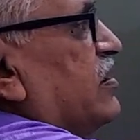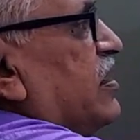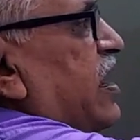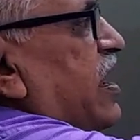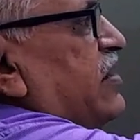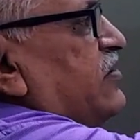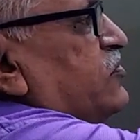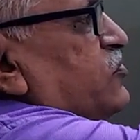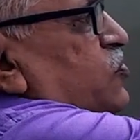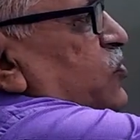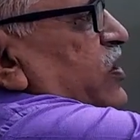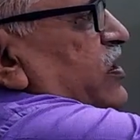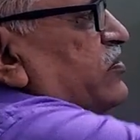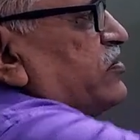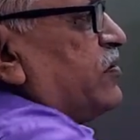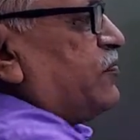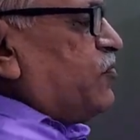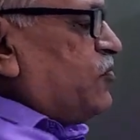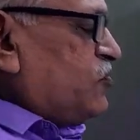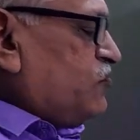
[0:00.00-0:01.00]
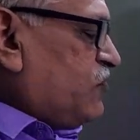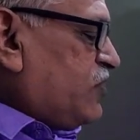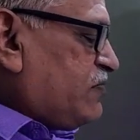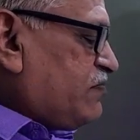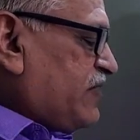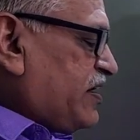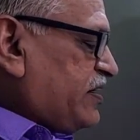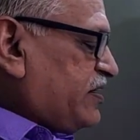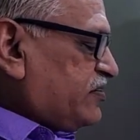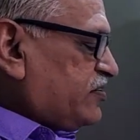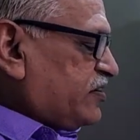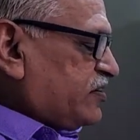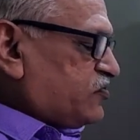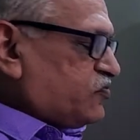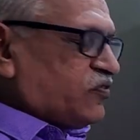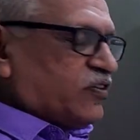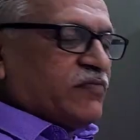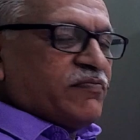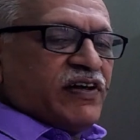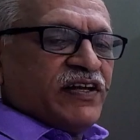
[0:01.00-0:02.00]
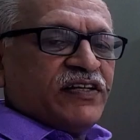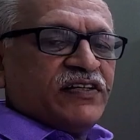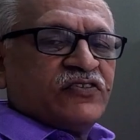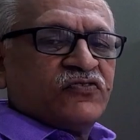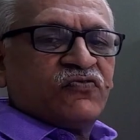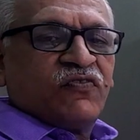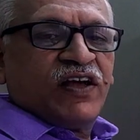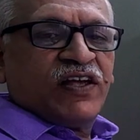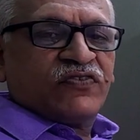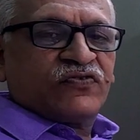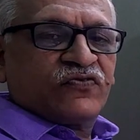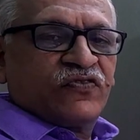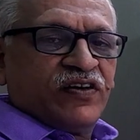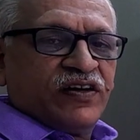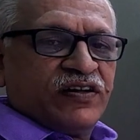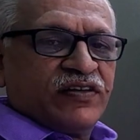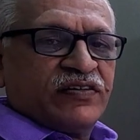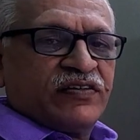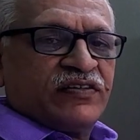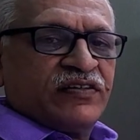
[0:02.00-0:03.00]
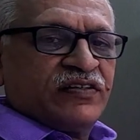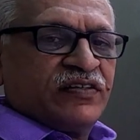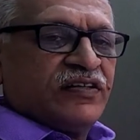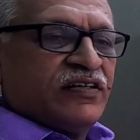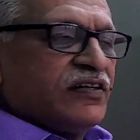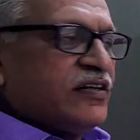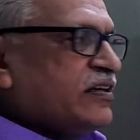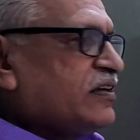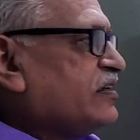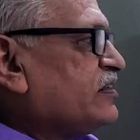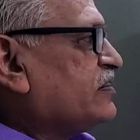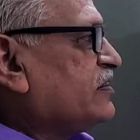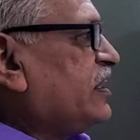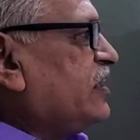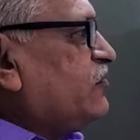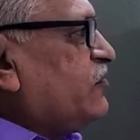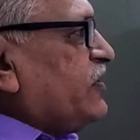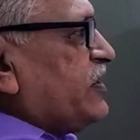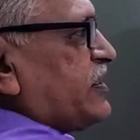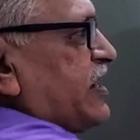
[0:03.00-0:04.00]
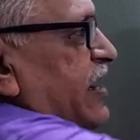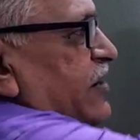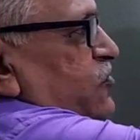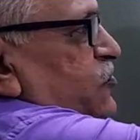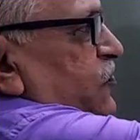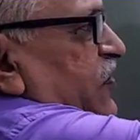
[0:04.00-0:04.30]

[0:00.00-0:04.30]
as 2x upon 1 minus x square minus y square. Then we try to